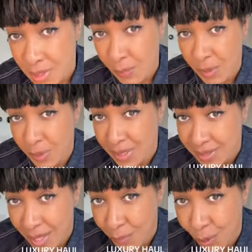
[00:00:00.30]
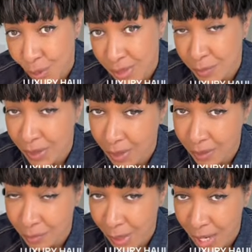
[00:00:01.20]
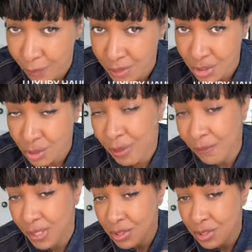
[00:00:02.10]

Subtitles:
of the pieces I bought in Milan and Paris during Fashion